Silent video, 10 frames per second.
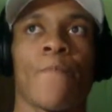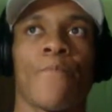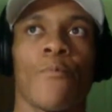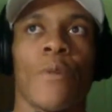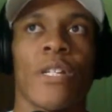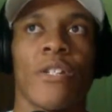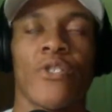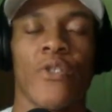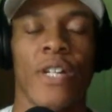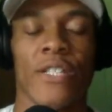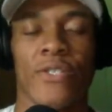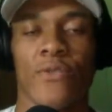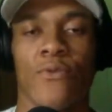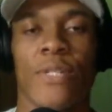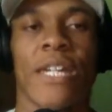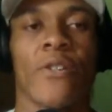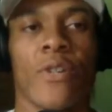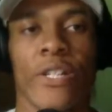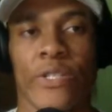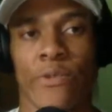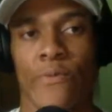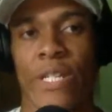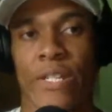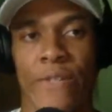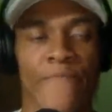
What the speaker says: what you're trying to get across to the reader.